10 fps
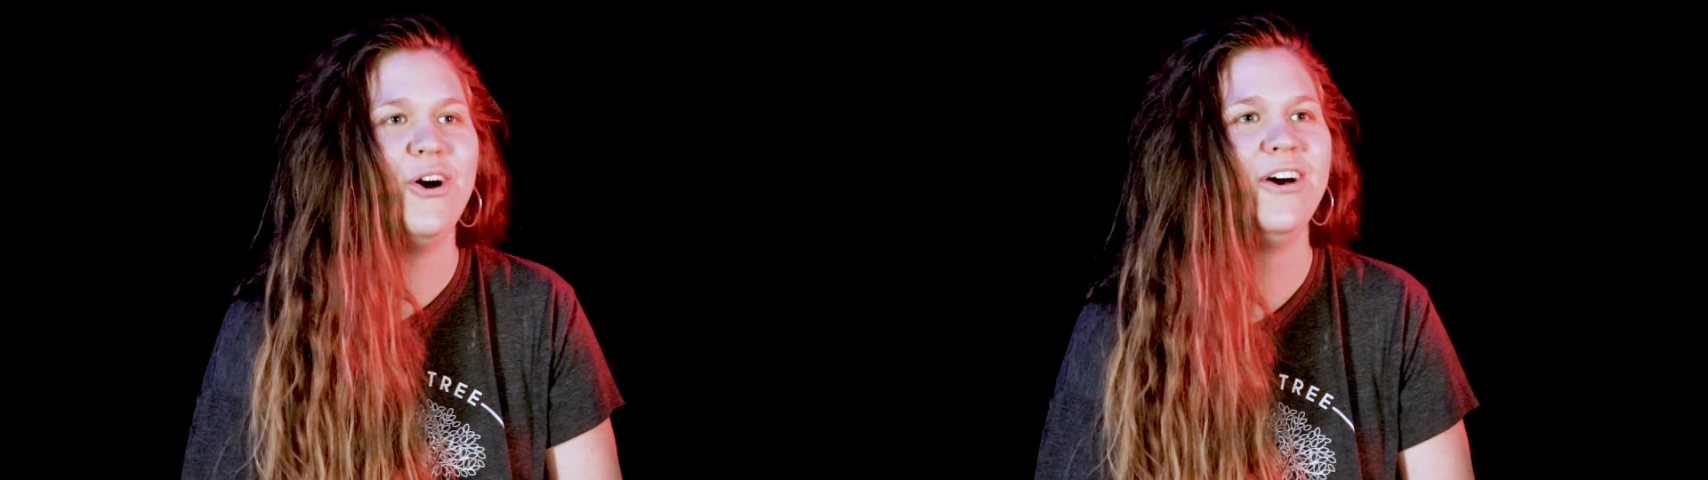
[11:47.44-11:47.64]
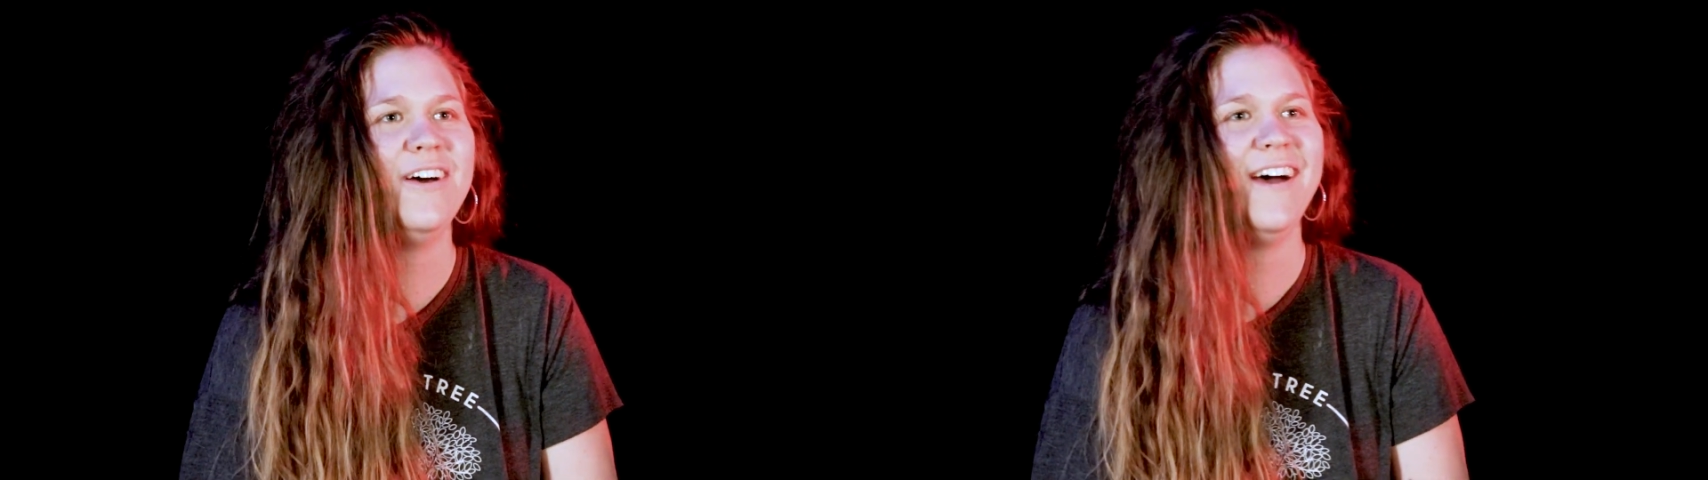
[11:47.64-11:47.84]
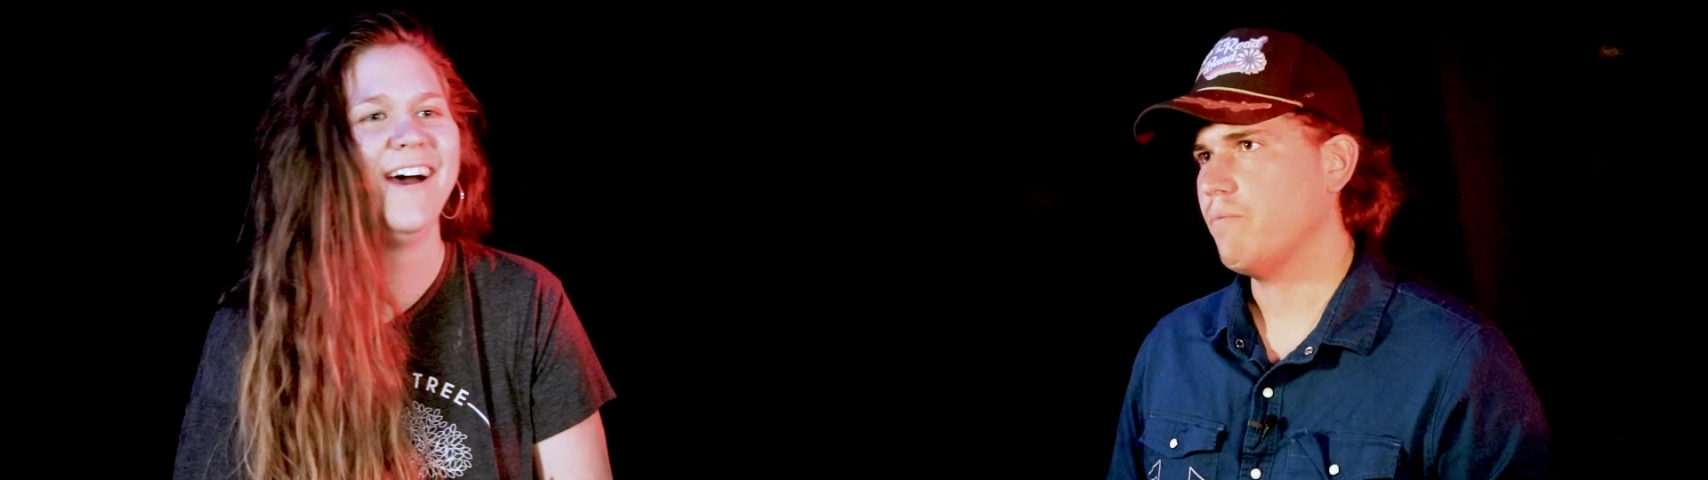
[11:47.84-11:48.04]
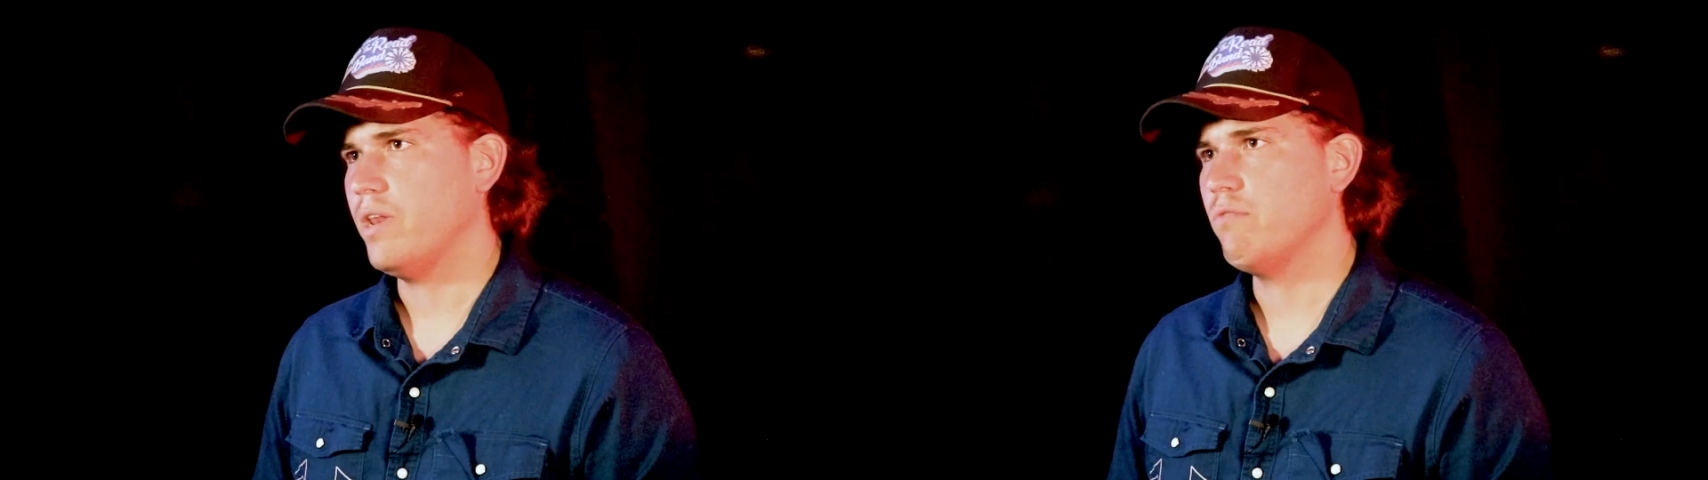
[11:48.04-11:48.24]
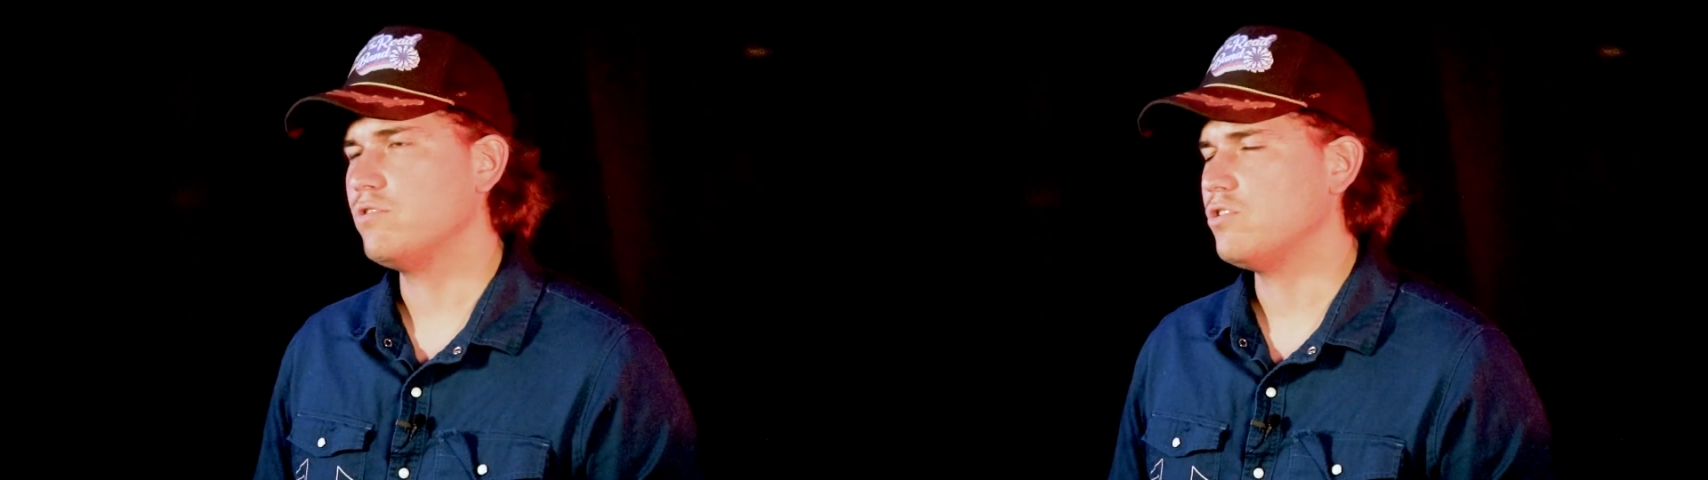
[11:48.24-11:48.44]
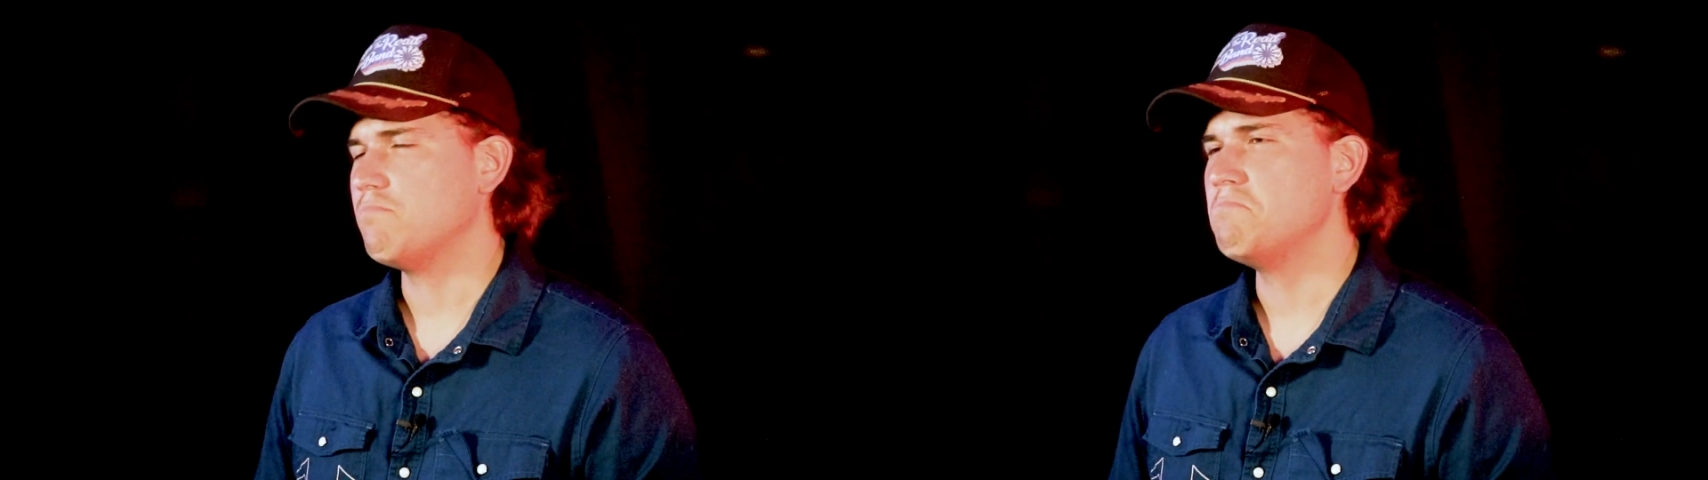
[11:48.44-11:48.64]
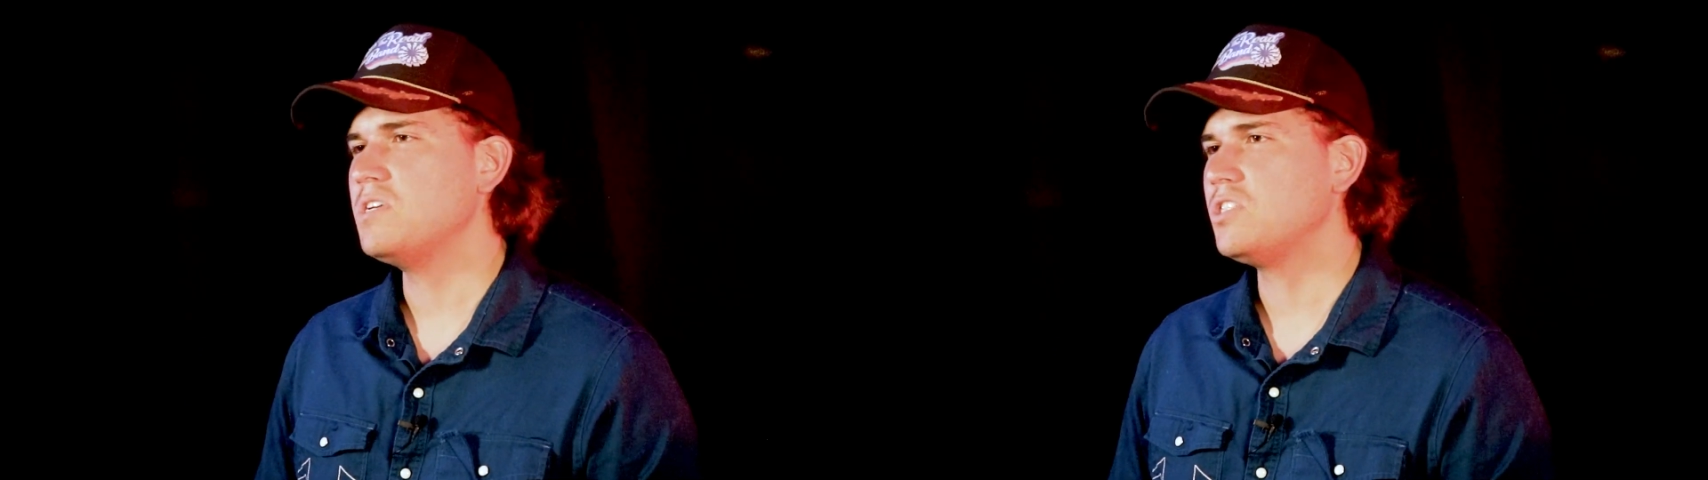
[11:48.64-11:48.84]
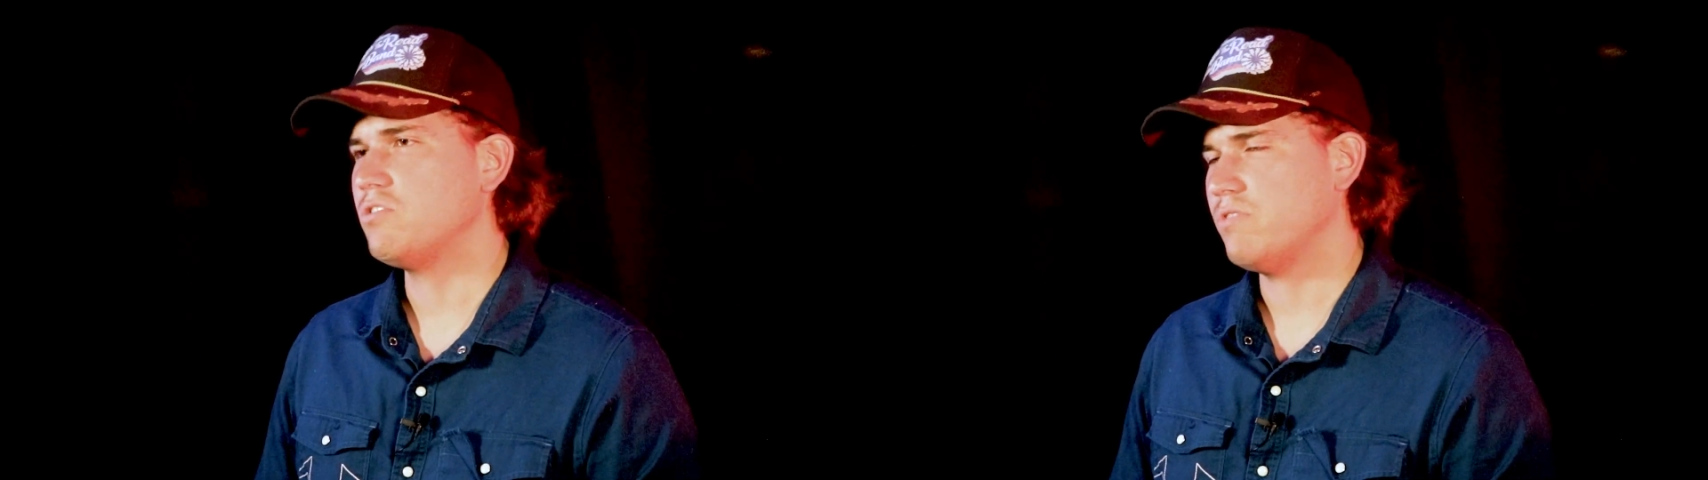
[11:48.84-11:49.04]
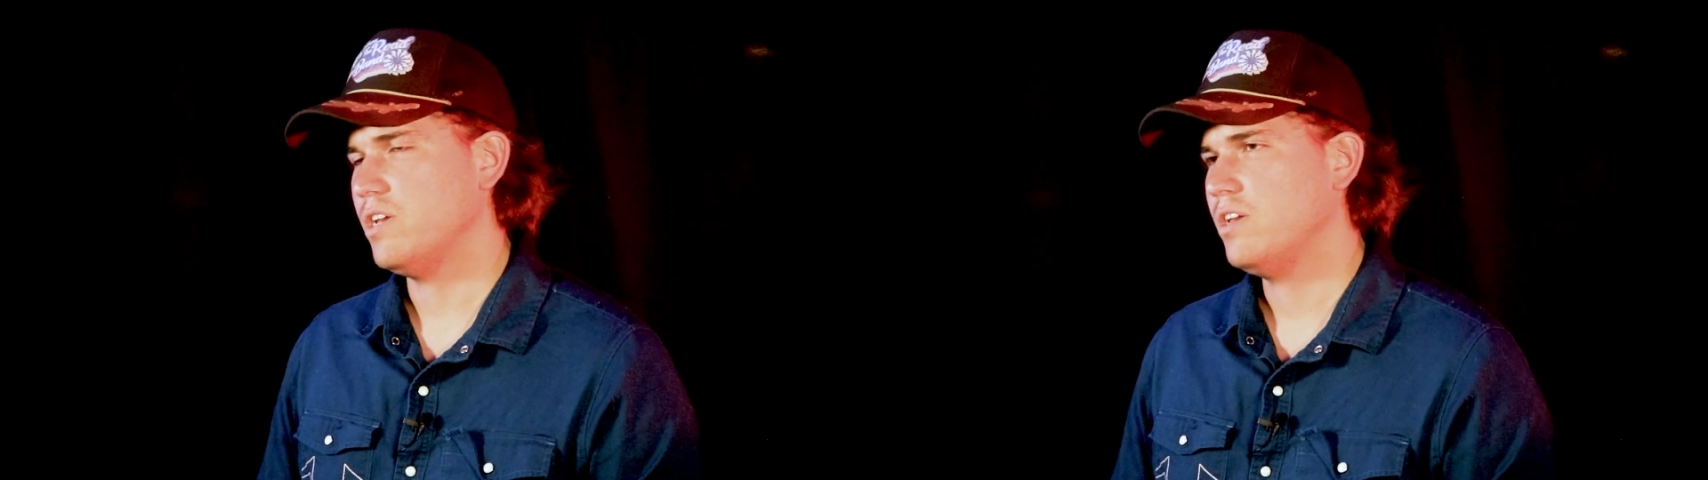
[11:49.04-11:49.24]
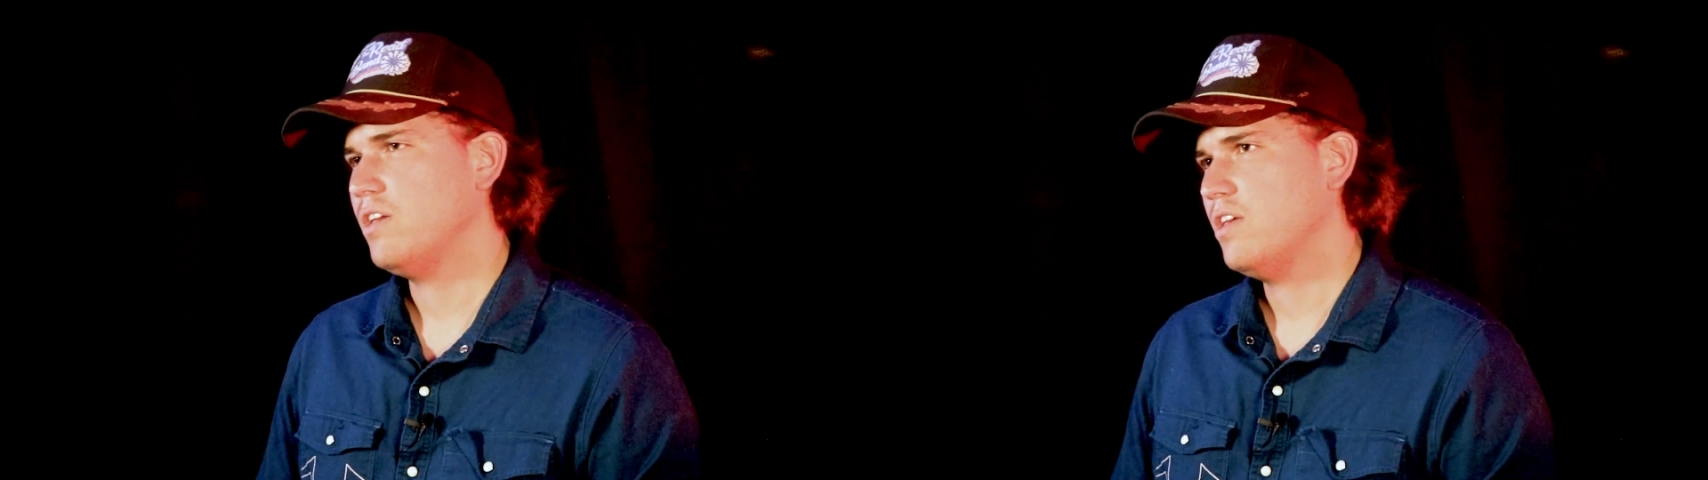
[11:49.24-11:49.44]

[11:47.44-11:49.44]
I mean, it was just misery.